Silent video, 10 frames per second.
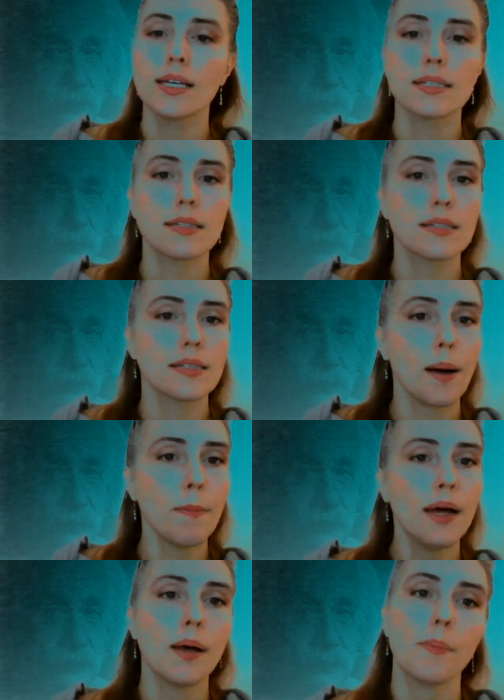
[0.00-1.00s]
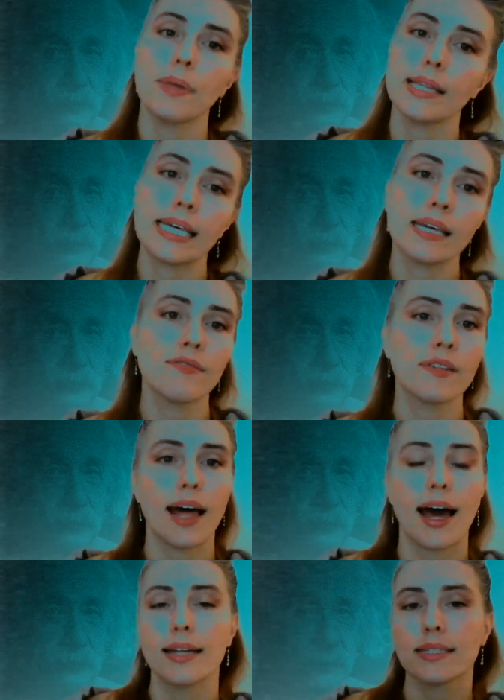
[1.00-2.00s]
Some believe
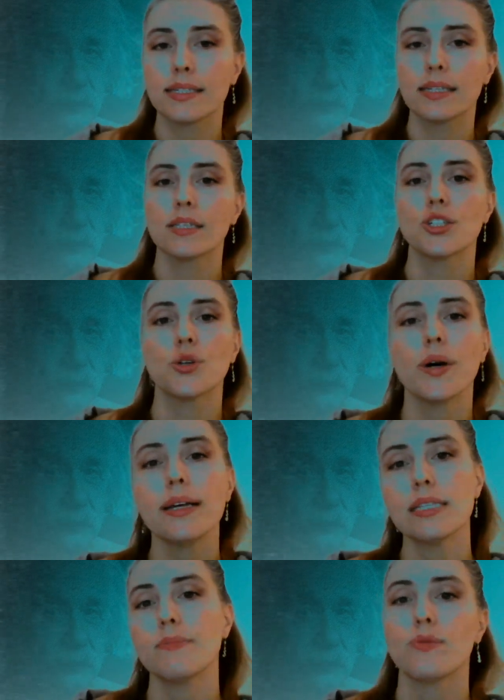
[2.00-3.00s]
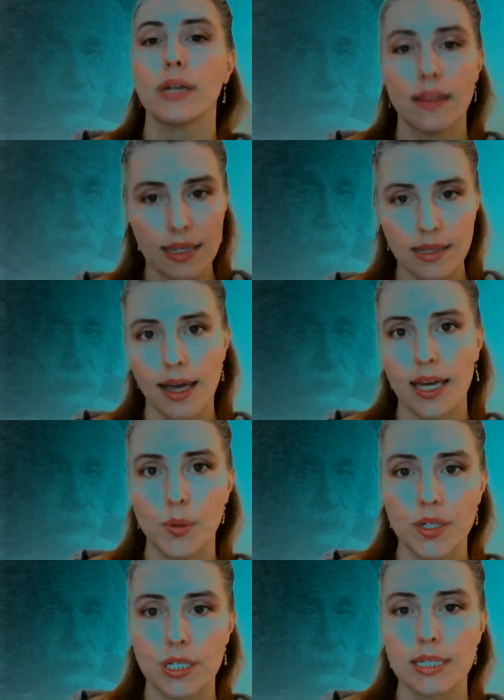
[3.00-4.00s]
that the choice between these
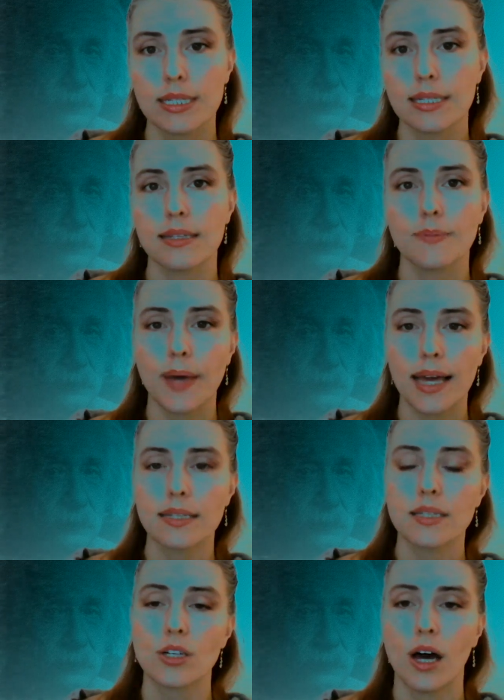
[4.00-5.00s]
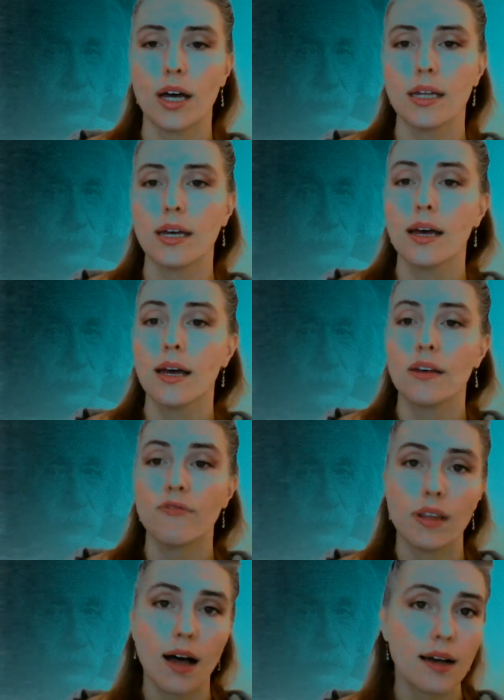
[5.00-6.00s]
languages is based on
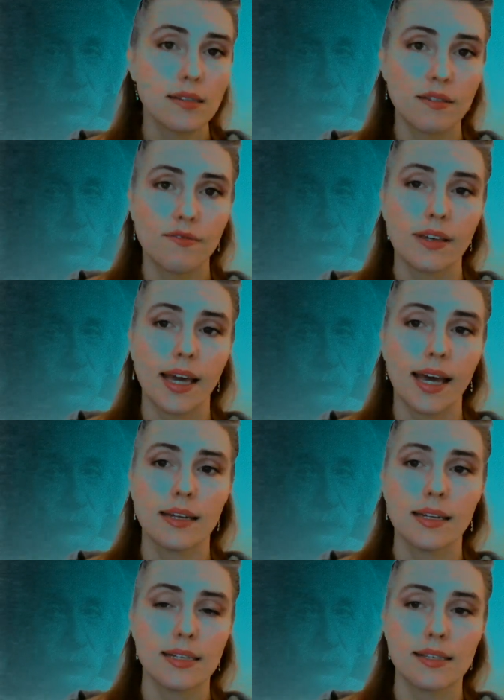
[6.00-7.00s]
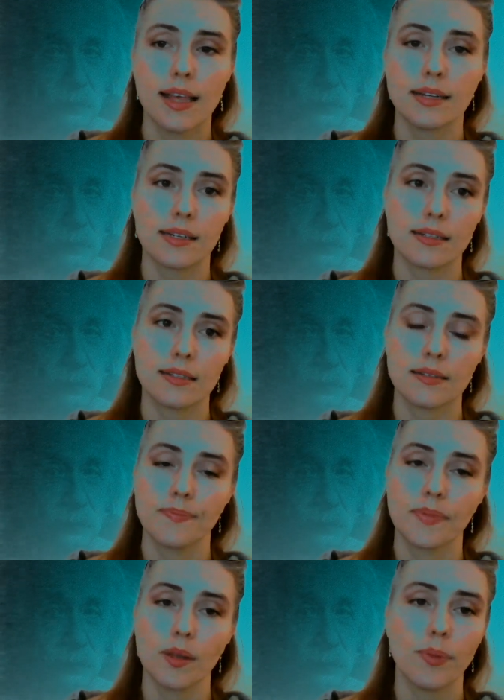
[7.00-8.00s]
philosophy and aesthetics,
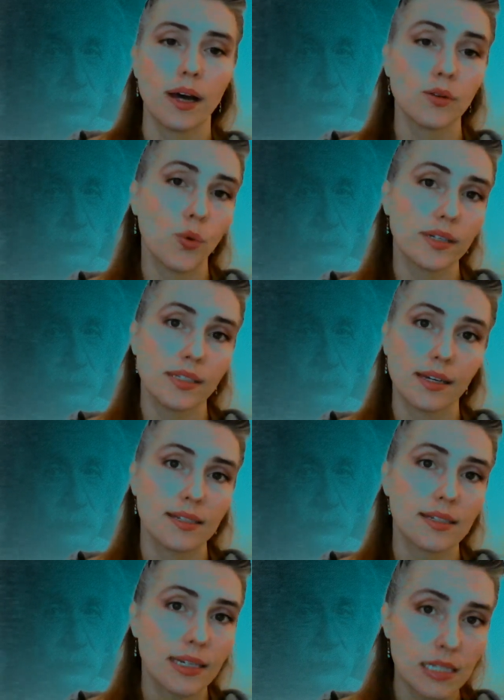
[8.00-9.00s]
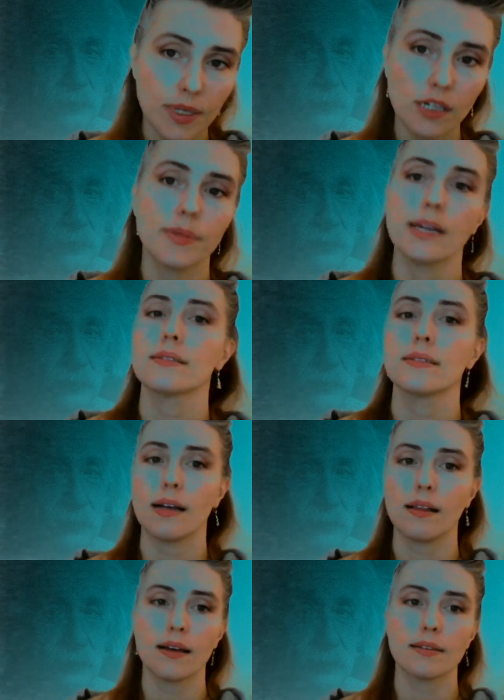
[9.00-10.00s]
but what does experiment
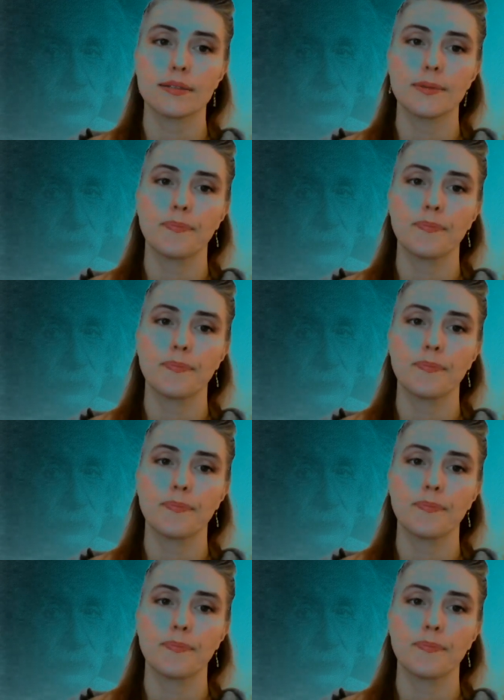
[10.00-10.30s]
tell us?